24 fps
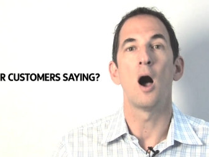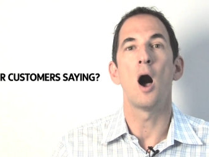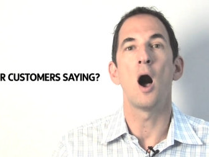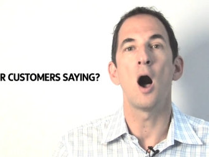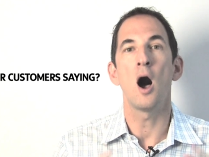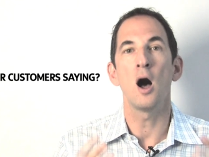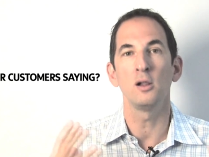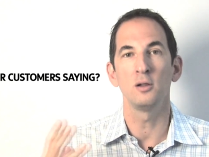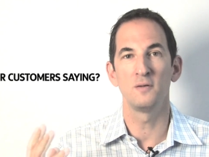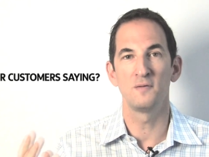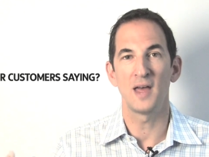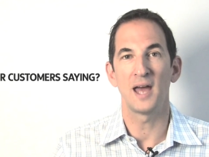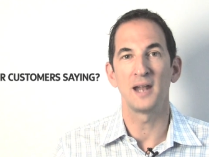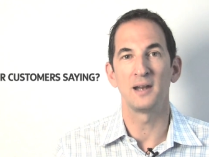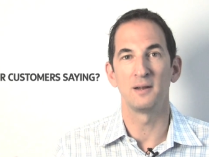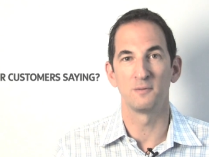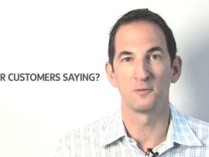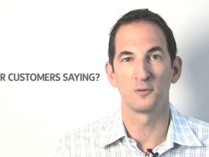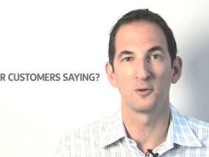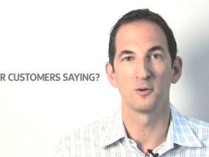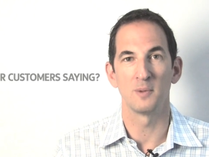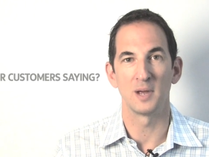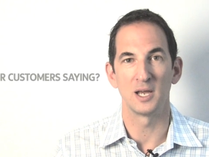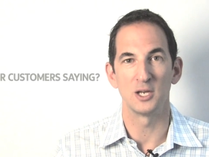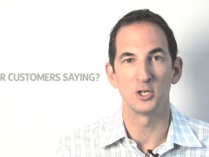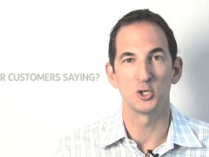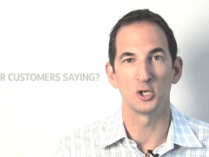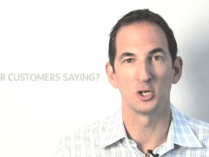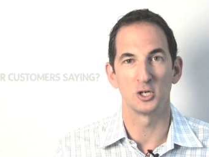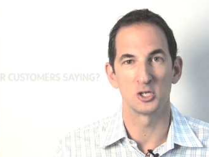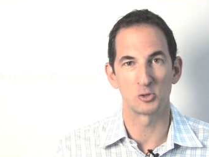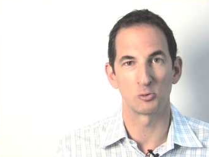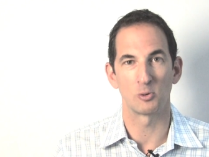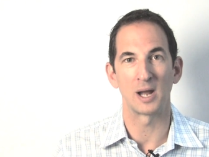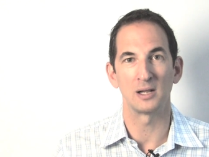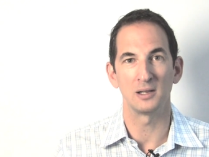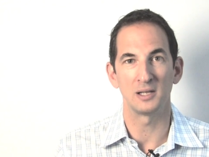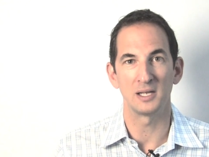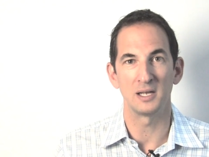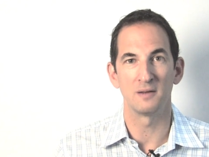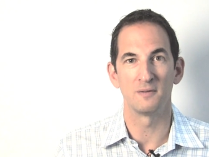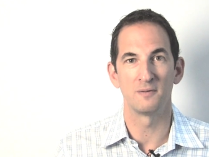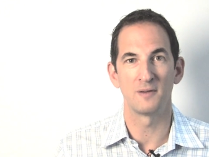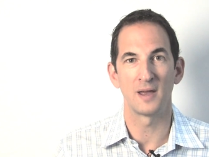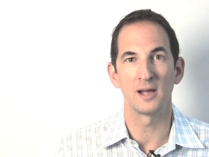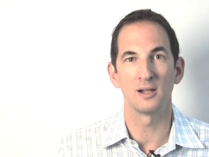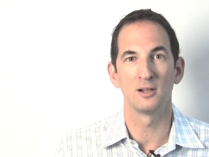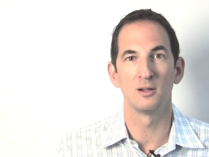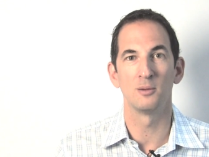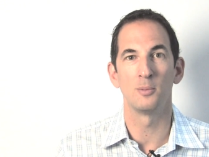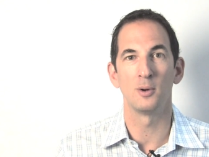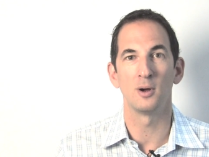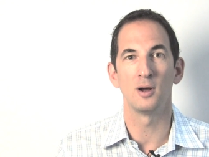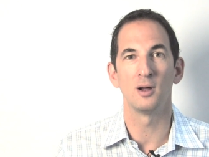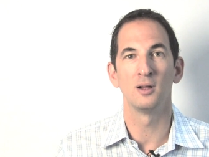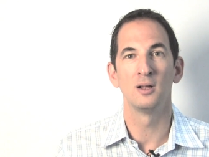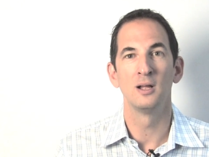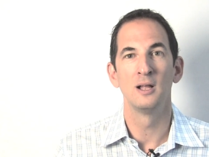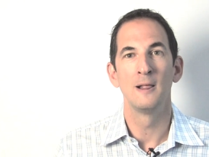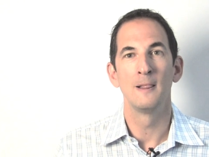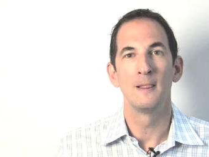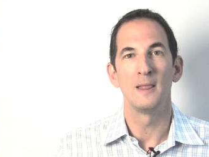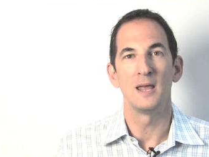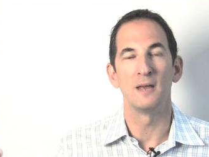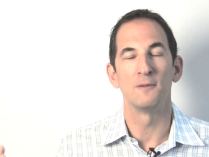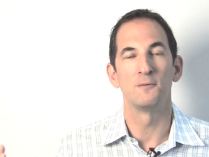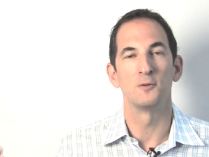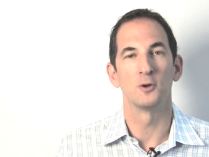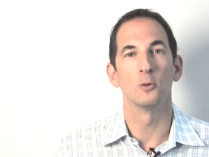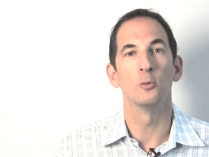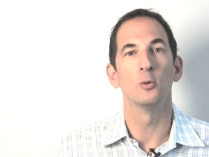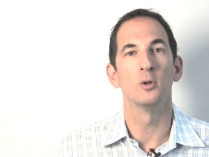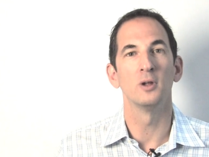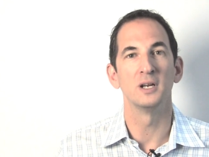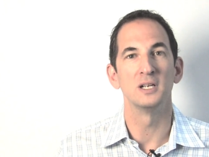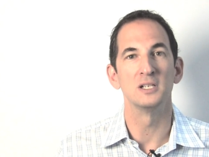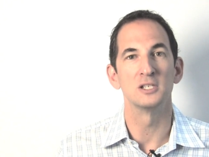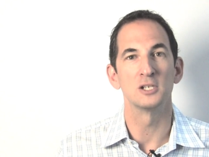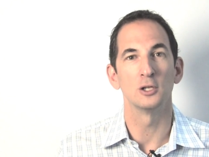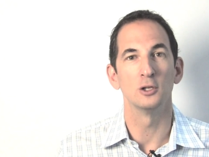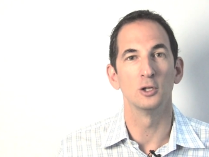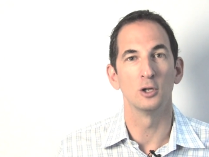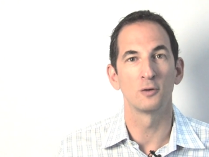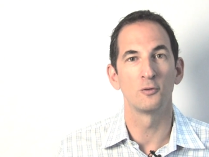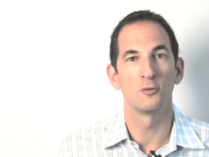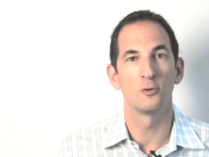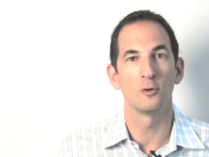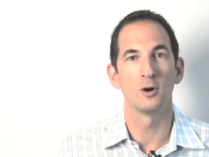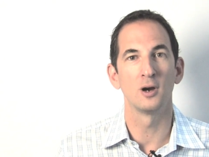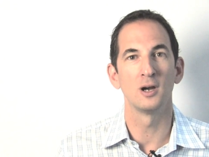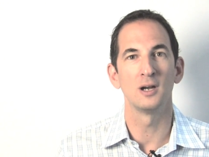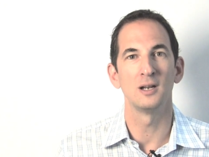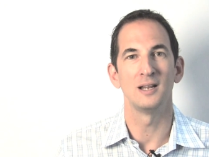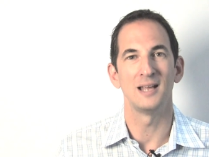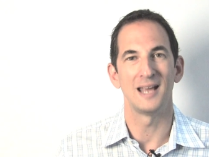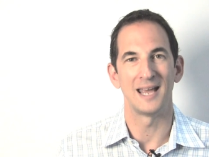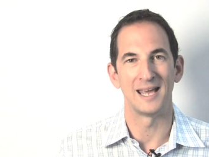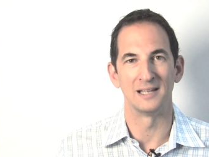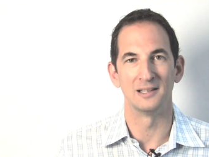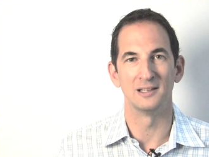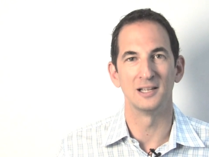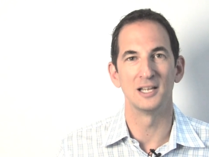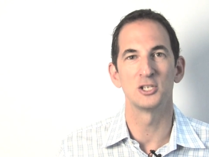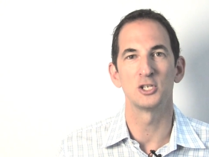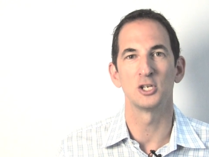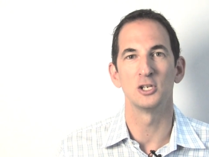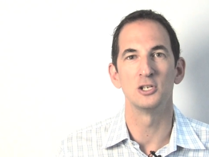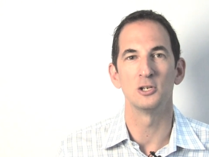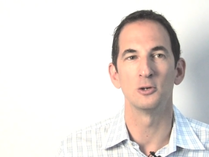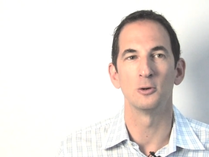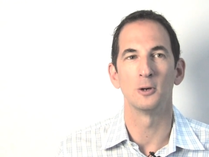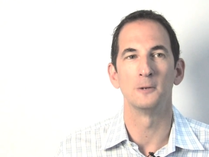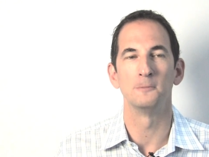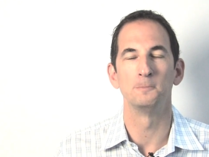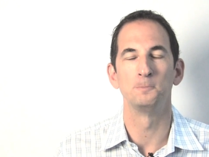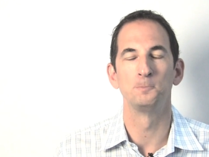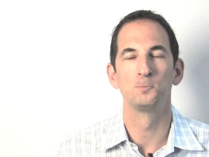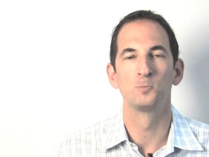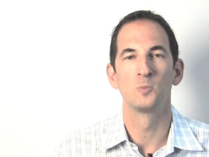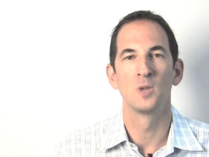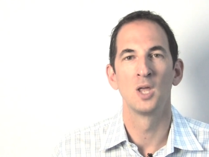All of that information is readily available if you're willing to look for it and listen to it.